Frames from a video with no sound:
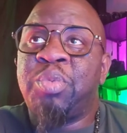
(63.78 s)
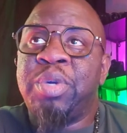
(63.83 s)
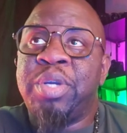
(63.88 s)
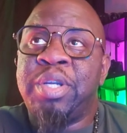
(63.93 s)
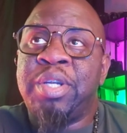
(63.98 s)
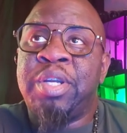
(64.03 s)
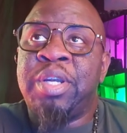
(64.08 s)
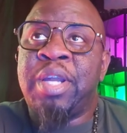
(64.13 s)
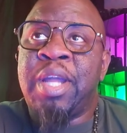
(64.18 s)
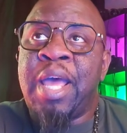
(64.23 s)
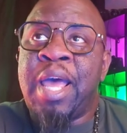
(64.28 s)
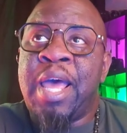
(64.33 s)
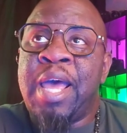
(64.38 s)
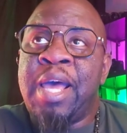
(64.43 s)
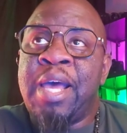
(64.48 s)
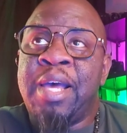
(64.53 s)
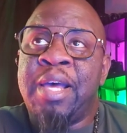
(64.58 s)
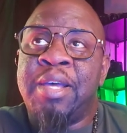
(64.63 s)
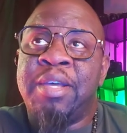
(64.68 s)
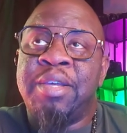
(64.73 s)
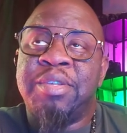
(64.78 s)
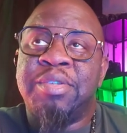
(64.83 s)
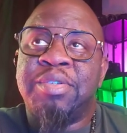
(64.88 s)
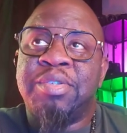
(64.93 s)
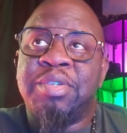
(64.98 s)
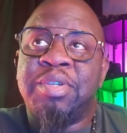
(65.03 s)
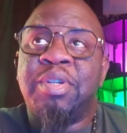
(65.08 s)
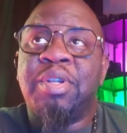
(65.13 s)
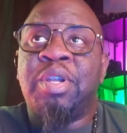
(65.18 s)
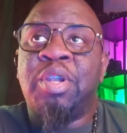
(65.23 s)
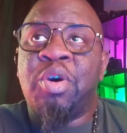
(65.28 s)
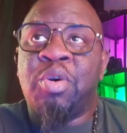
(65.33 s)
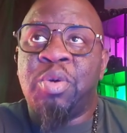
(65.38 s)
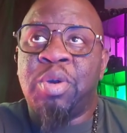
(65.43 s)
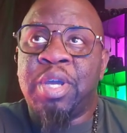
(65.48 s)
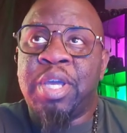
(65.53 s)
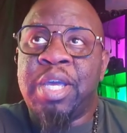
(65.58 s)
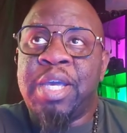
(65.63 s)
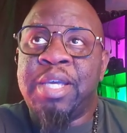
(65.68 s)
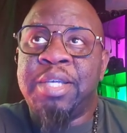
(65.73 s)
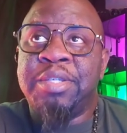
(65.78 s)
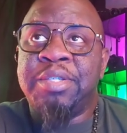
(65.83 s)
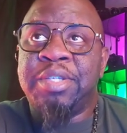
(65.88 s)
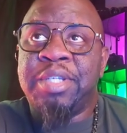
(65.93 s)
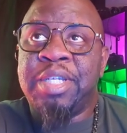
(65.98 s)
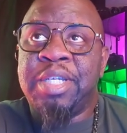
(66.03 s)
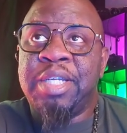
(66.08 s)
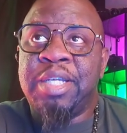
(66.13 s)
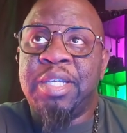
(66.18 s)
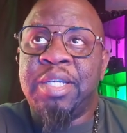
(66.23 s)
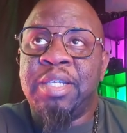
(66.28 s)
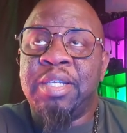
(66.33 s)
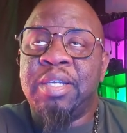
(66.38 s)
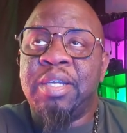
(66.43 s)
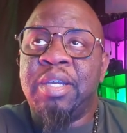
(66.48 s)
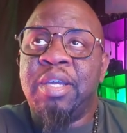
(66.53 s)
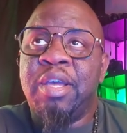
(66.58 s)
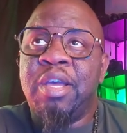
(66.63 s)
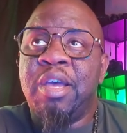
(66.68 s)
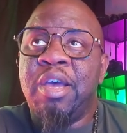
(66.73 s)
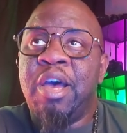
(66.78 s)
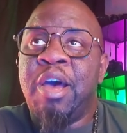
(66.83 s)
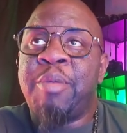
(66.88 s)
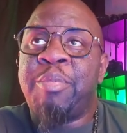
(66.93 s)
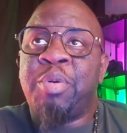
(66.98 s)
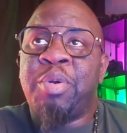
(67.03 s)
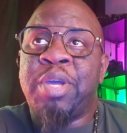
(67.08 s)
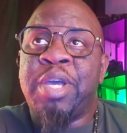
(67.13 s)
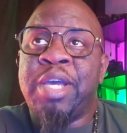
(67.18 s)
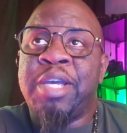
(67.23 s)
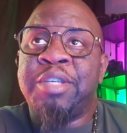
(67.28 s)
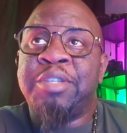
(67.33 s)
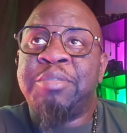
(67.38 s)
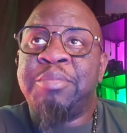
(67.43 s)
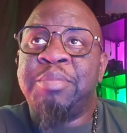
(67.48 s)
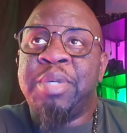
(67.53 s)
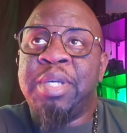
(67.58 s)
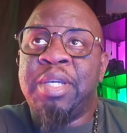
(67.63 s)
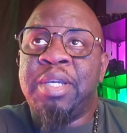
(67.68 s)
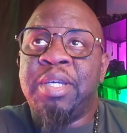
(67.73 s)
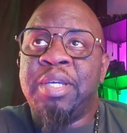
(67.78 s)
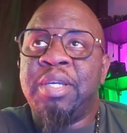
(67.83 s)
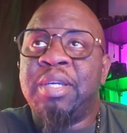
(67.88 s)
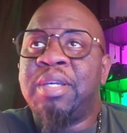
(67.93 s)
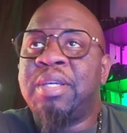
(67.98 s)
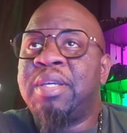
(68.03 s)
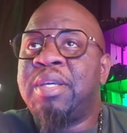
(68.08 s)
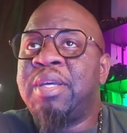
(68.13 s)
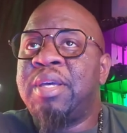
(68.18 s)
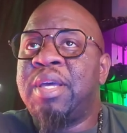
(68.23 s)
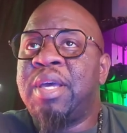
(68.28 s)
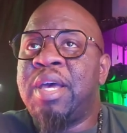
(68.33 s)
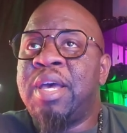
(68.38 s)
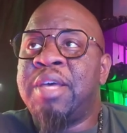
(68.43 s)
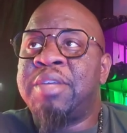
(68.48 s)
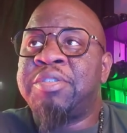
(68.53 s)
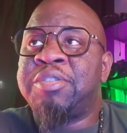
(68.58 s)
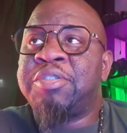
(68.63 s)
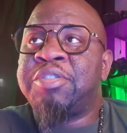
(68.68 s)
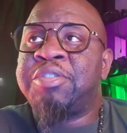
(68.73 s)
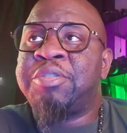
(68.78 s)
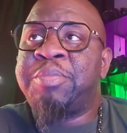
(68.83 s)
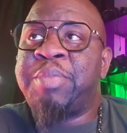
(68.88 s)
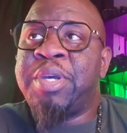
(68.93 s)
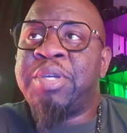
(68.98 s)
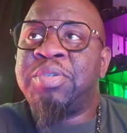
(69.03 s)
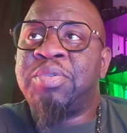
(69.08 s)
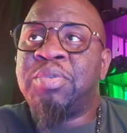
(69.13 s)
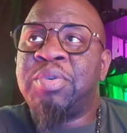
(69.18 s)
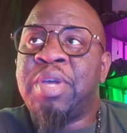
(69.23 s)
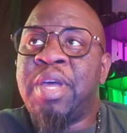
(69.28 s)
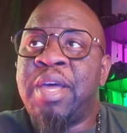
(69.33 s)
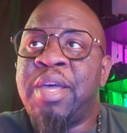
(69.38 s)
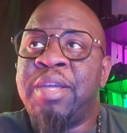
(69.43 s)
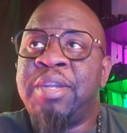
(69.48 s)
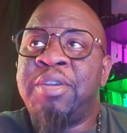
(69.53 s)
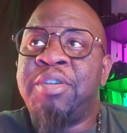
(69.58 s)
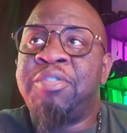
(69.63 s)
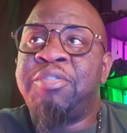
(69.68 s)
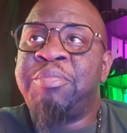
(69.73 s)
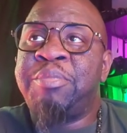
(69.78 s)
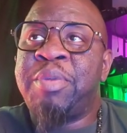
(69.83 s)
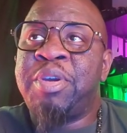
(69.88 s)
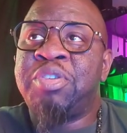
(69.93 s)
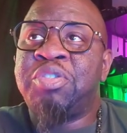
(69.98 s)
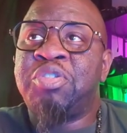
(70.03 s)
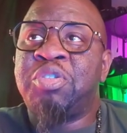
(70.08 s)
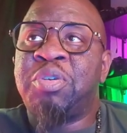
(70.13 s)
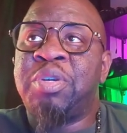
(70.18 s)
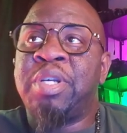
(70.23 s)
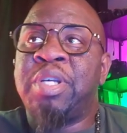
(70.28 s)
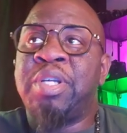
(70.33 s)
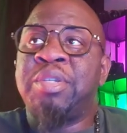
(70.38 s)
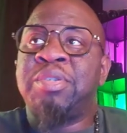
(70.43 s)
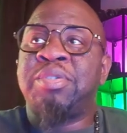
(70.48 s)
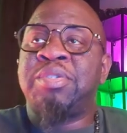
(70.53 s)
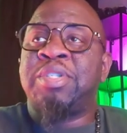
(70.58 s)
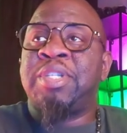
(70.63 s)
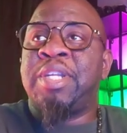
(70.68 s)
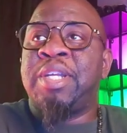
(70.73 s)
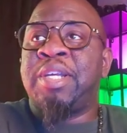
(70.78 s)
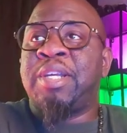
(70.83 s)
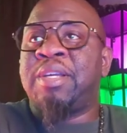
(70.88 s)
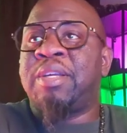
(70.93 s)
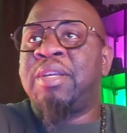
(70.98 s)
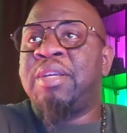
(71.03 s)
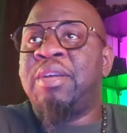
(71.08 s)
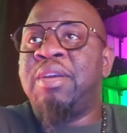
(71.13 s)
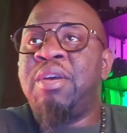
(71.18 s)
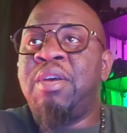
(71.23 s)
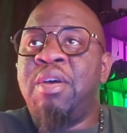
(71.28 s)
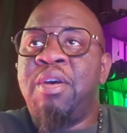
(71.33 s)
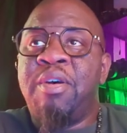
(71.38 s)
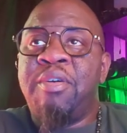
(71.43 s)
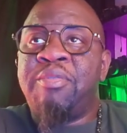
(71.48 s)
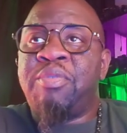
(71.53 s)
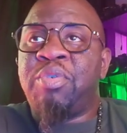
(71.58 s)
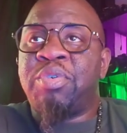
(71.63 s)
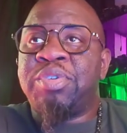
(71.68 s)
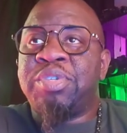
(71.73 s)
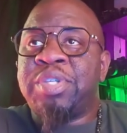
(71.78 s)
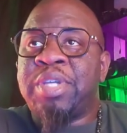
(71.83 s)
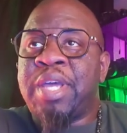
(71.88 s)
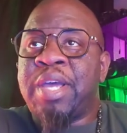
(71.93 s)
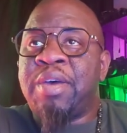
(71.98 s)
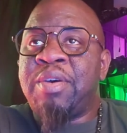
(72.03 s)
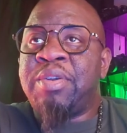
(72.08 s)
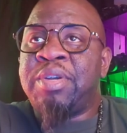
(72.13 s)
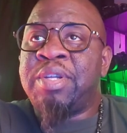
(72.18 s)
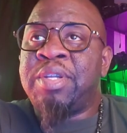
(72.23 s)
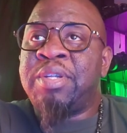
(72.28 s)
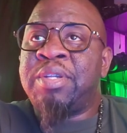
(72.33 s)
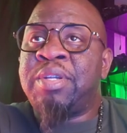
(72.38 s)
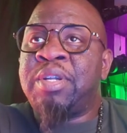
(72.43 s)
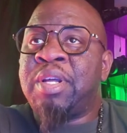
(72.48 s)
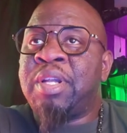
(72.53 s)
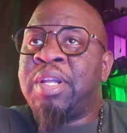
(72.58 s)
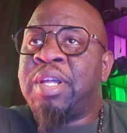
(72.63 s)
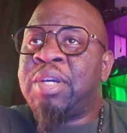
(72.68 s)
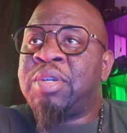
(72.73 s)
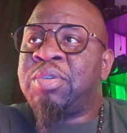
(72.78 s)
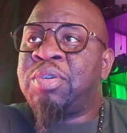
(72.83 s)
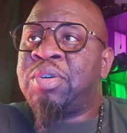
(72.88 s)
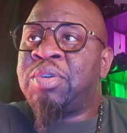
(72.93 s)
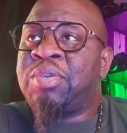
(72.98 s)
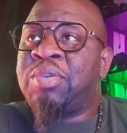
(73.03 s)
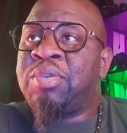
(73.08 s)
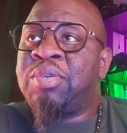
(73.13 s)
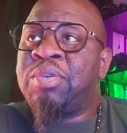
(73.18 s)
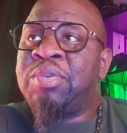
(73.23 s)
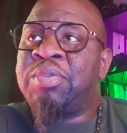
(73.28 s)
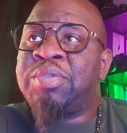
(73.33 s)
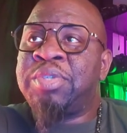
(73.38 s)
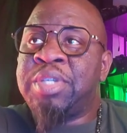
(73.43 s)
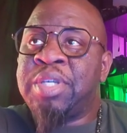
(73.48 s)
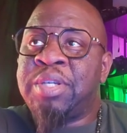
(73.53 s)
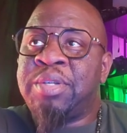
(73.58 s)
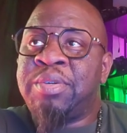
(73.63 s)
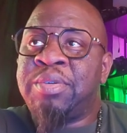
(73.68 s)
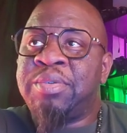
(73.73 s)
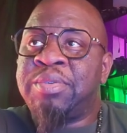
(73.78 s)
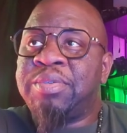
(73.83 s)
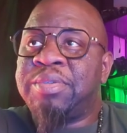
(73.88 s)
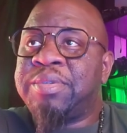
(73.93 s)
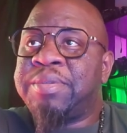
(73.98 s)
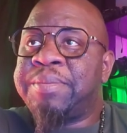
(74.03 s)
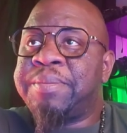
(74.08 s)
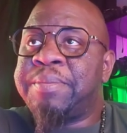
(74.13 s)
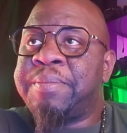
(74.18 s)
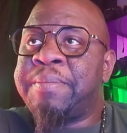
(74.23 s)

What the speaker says: written as lowercase d, uppercase b, as a special kind of measuring stick for sound and electrical signals,